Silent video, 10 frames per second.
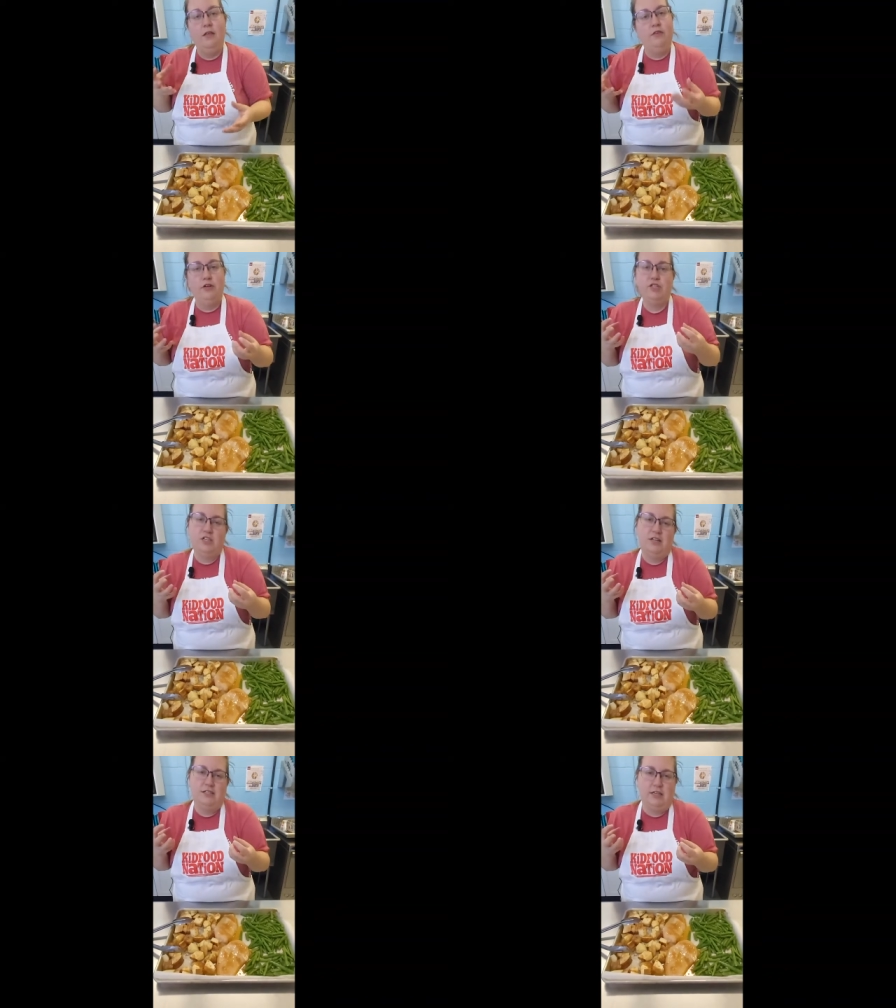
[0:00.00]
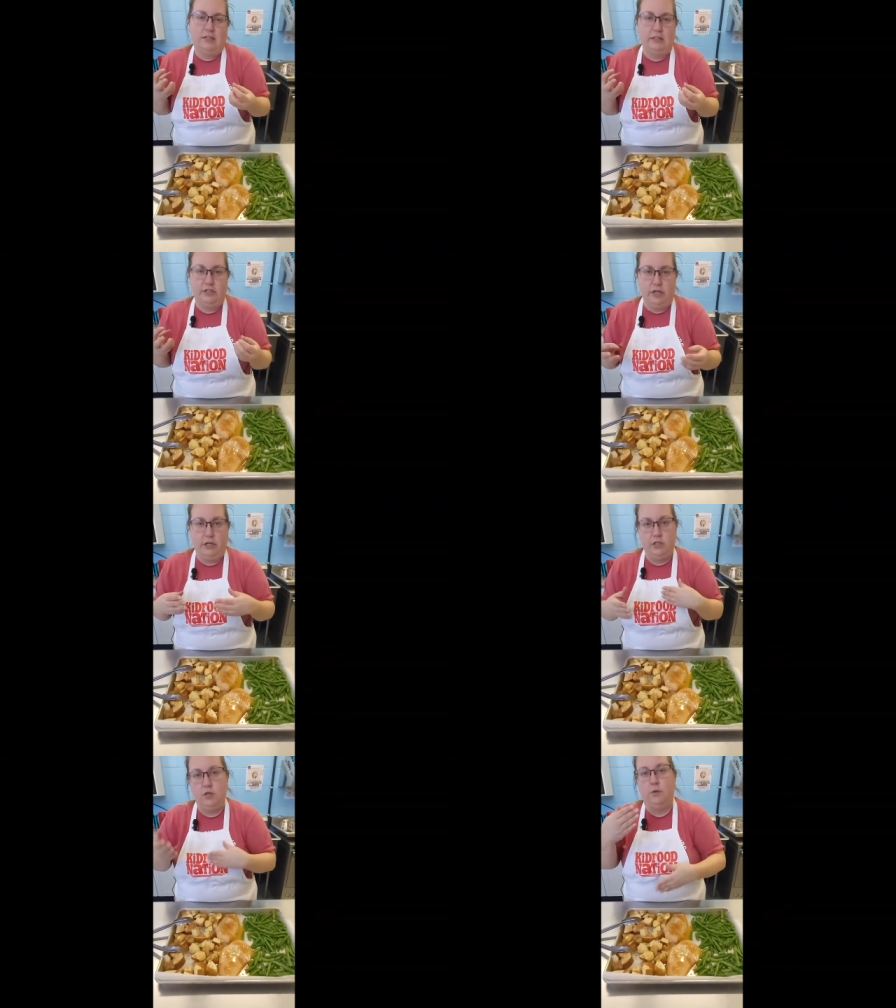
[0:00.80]
They're just gonna stick to the
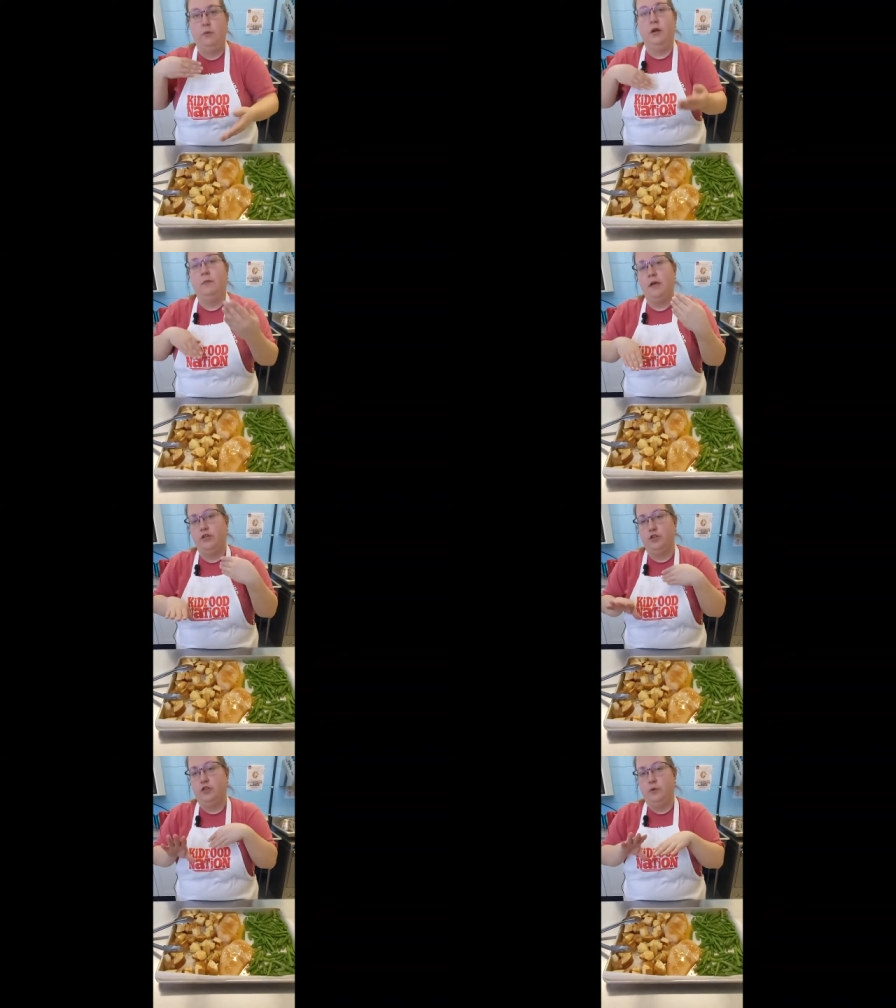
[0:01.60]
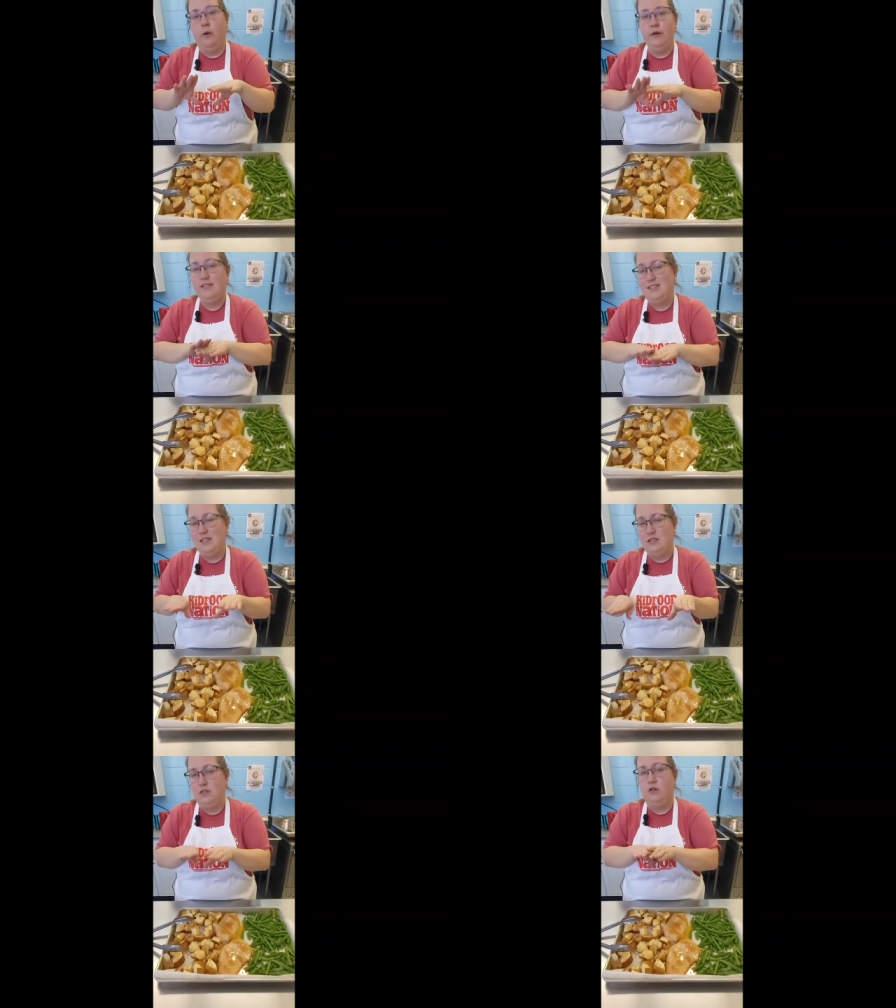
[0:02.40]
chicken. So you wanna make sure you always
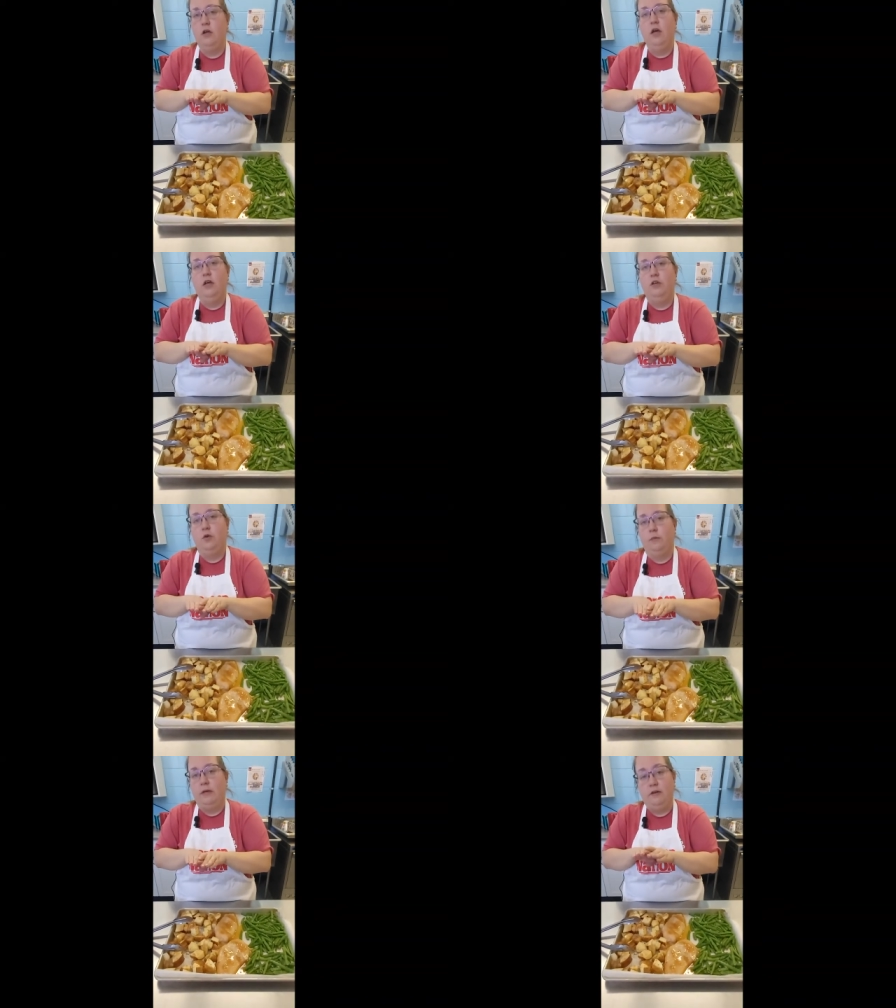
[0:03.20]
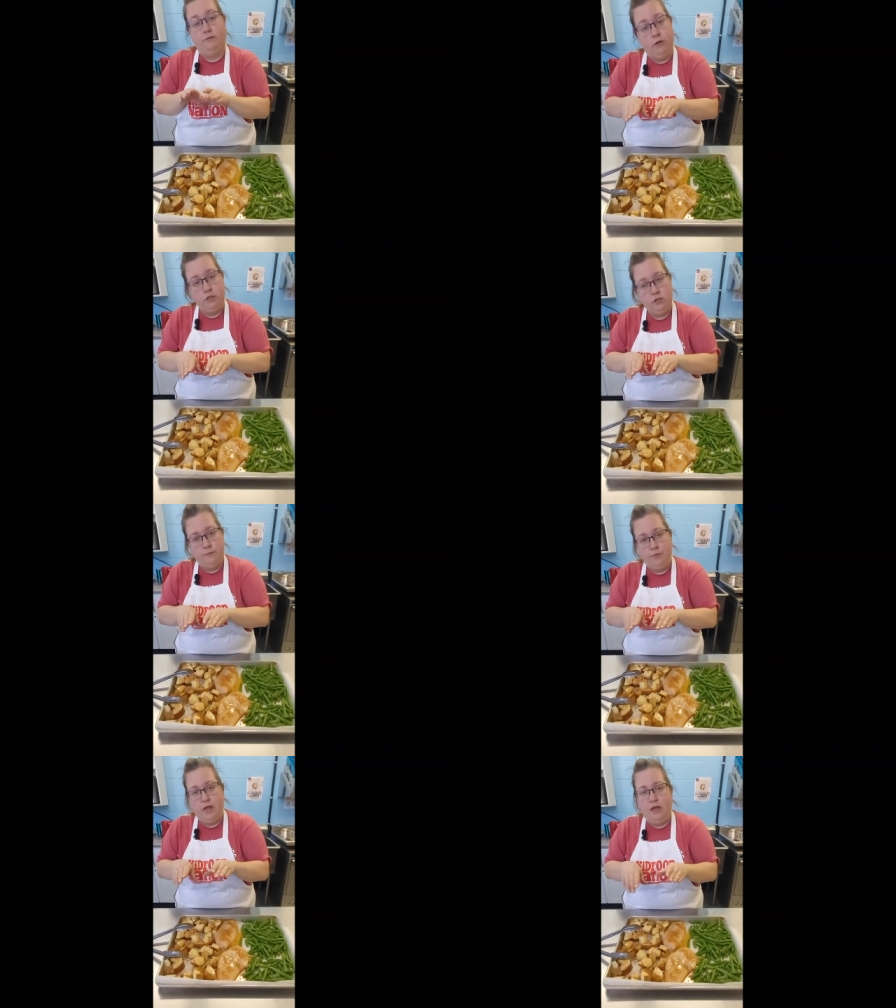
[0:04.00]
season your meat first
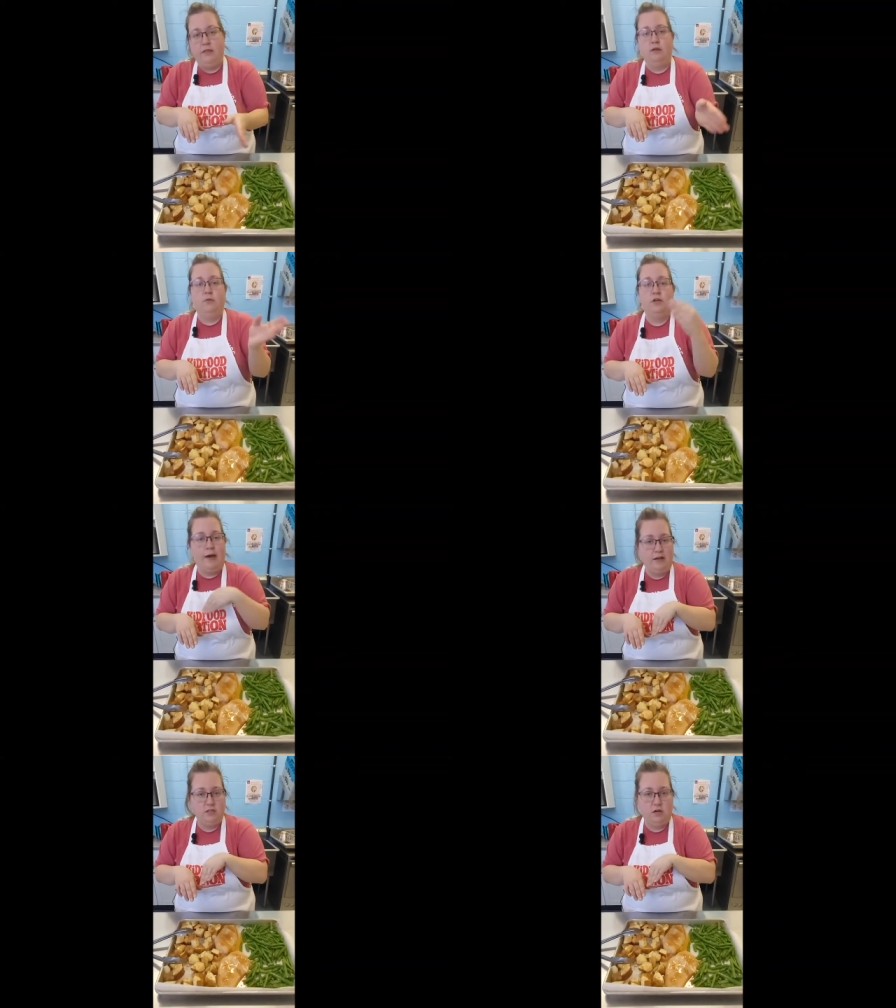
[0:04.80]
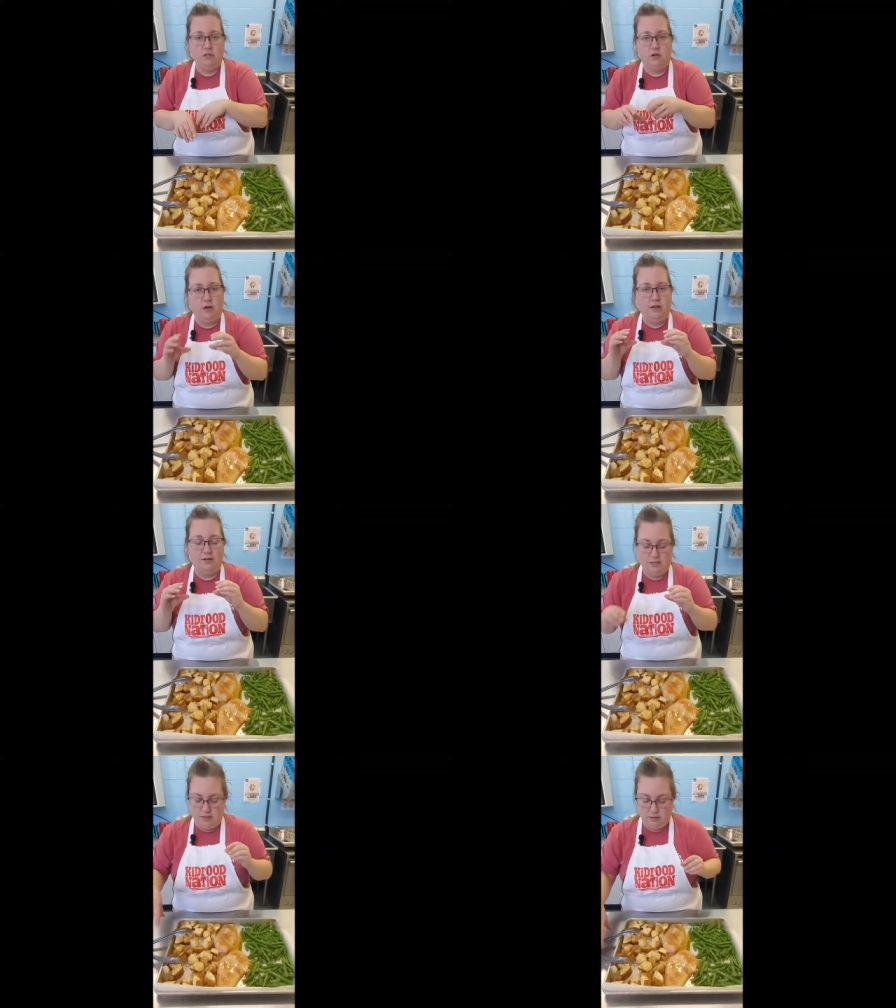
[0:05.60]
and then when you add a sauce on,
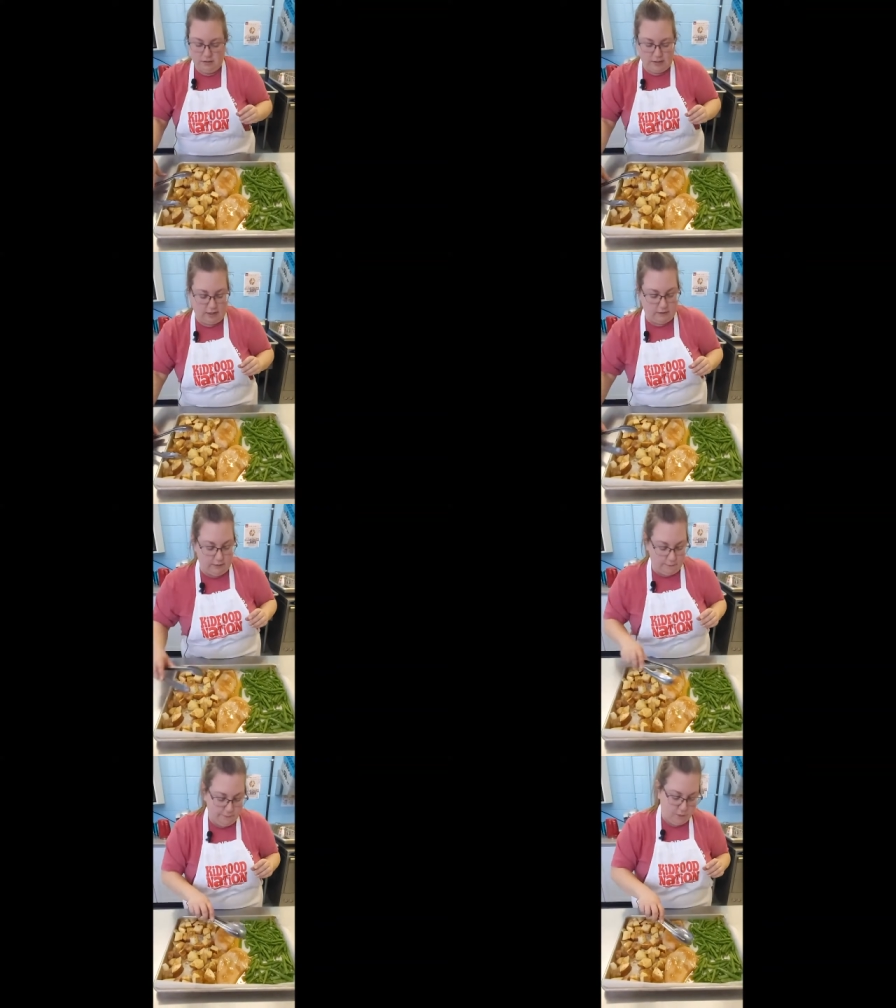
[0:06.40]
it'll still stick in there.